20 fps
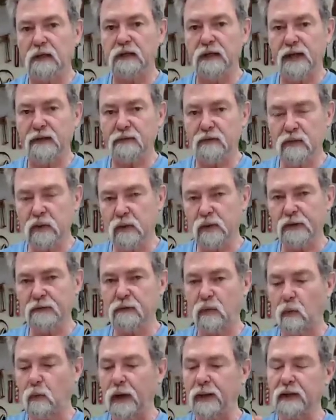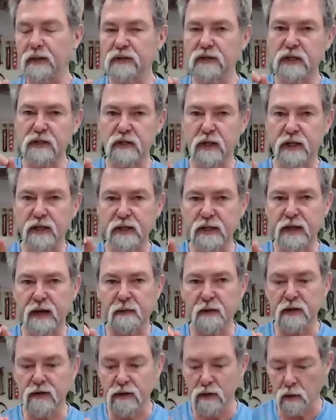David's looking for one that's just like a
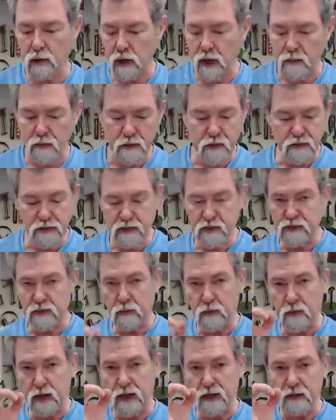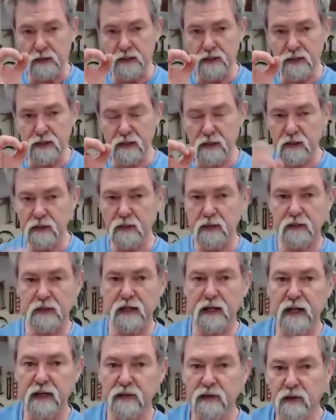garage door opener. It's just a round disc
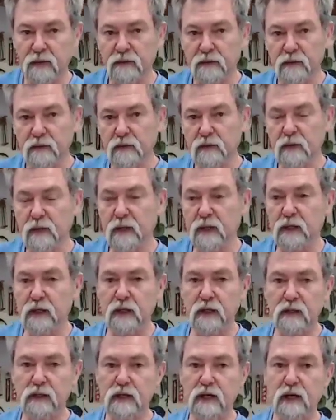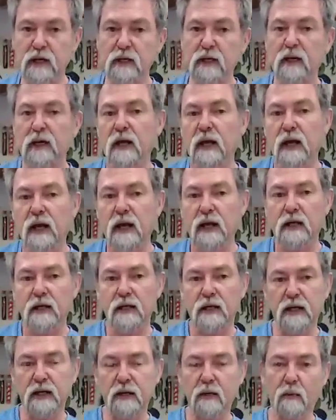that hangs off a keychain,
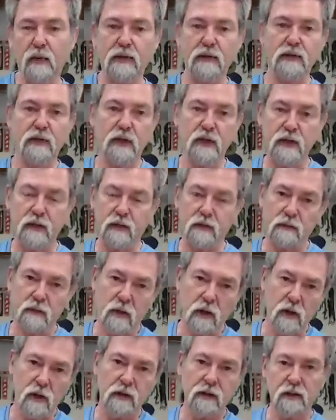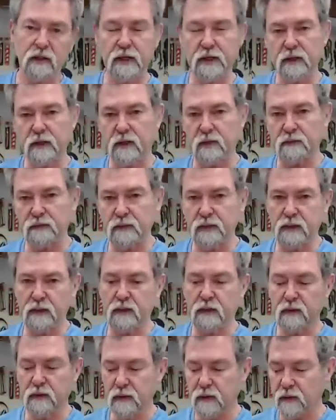and you click it once, click it on, click it off, click
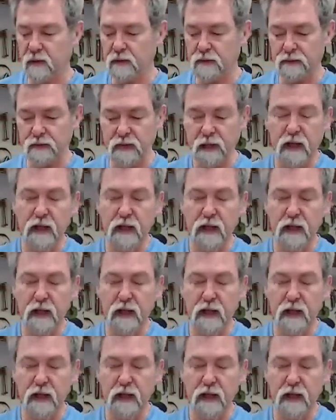it on, click it off.